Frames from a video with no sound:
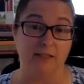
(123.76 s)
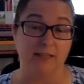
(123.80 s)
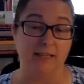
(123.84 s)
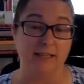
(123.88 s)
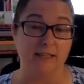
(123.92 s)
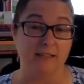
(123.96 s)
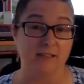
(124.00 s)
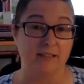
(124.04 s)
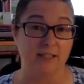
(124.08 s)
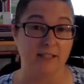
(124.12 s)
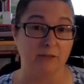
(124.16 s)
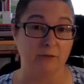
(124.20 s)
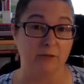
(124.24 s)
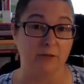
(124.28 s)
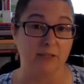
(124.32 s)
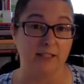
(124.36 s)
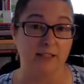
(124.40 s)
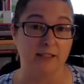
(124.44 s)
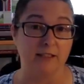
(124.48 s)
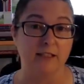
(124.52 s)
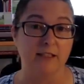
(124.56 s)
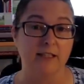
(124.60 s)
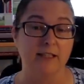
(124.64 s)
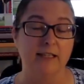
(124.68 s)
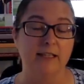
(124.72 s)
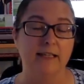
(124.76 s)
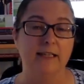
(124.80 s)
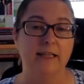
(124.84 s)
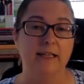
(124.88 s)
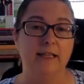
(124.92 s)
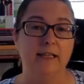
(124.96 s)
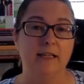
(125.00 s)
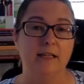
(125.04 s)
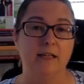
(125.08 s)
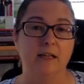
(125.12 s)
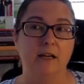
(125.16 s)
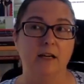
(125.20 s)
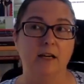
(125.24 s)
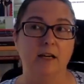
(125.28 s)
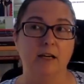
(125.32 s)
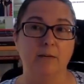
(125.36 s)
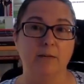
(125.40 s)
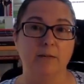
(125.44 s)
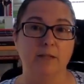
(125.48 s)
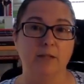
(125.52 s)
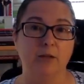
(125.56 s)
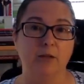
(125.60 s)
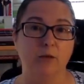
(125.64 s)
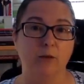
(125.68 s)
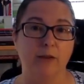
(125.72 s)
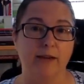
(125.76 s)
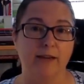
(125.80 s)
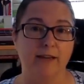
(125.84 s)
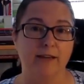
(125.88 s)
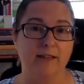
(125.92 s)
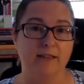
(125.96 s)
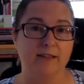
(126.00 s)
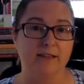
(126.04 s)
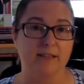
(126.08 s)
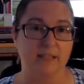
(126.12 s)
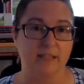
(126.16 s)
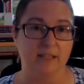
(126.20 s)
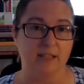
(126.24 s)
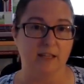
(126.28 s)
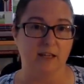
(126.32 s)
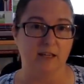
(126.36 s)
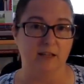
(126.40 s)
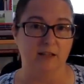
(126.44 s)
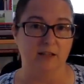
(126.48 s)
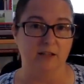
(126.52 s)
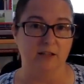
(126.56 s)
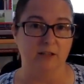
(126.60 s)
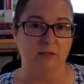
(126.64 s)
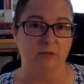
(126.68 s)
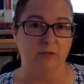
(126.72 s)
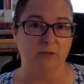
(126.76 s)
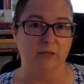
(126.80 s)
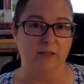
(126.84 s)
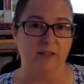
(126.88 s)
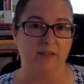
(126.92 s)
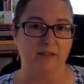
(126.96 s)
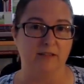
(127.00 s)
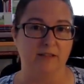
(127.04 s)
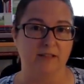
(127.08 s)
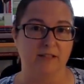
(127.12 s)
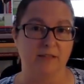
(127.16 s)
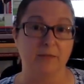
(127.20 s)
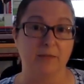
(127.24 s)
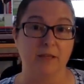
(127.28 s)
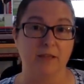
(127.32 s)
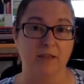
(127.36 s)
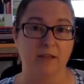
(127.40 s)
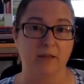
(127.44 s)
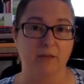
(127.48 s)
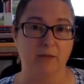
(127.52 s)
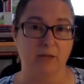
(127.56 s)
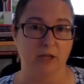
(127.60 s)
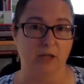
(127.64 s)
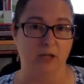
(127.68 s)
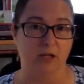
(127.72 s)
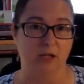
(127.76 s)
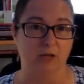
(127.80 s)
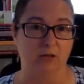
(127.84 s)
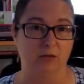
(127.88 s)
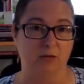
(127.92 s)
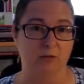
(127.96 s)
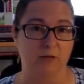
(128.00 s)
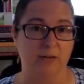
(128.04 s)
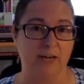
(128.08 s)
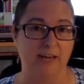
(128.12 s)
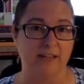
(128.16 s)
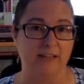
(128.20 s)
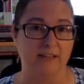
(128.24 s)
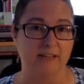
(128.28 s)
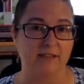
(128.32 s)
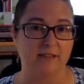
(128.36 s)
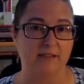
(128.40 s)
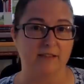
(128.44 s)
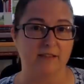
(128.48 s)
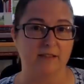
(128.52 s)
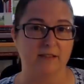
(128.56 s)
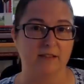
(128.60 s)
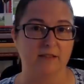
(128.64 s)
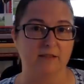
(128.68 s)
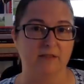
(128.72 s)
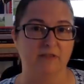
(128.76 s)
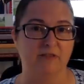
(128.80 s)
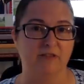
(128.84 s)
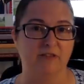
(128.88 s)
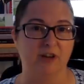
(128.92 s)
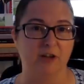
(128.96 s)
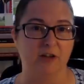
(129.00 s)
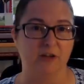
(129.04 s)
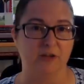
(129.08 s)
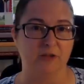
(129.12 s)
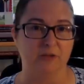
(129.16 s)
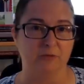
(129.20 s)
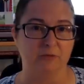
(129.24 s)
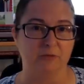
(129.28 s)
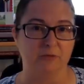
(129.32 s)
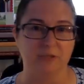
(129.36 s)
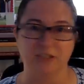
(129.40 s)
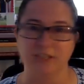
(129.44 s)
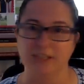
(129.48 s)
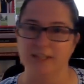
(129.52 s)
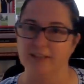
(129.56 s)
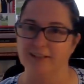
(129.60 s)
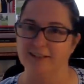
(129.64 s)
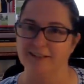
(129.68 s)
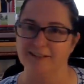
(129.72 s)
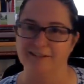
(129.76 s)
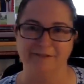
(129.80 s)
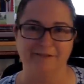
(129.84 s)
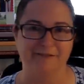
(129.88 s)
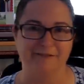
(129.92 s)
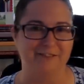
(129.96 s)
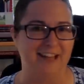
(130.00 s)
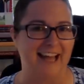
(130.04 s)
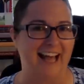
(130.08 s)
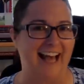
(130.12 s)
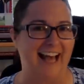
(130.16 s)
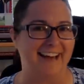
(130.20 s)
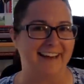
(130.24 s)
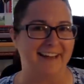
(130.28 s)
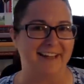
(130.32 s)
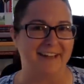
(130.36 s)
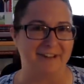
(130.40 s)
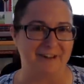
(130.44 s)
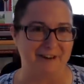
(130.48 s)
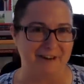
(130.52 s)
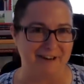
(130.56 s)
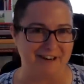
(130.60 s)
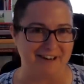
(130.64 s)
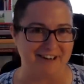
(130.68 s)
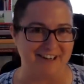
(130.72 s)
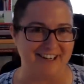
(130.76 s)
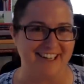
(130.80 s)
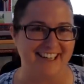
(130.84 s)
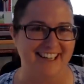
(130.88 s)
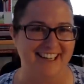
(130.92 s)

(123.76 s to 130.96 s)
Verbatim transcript: antiquity, um, equating skin color with something that we call race falls really flat and hard.